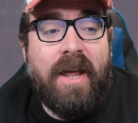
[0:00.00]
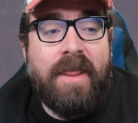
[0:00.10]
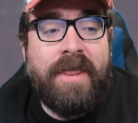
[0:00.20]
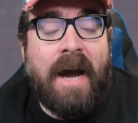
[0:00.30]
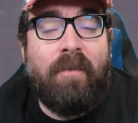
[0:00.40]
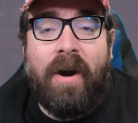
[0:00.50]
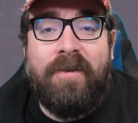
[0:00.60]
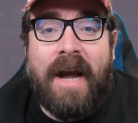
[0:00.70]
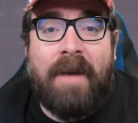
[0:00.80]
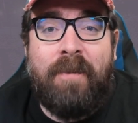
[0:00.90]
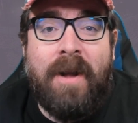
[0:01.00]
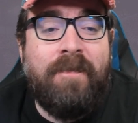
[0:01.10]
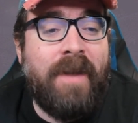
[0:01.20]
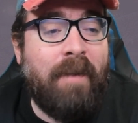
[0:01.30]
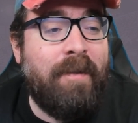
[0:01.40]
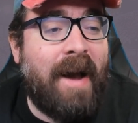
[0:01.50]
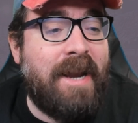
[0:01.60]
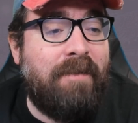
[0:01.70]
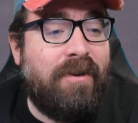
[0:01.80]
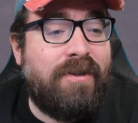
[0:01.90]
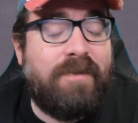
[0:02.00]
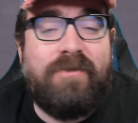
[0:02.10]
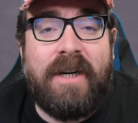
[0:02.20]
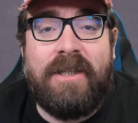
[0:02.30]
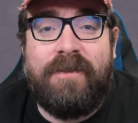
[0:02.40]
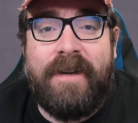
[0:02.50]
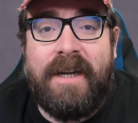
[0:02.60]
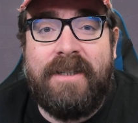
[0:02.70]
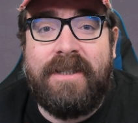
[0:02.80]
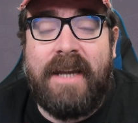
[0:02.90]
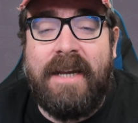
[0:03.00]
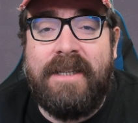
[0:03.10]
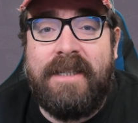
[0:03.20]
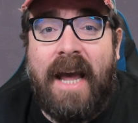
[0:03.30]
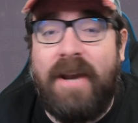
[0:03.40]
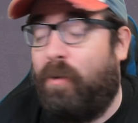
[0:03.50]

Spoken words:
that won't happen, and we might end up doing some transfers instead.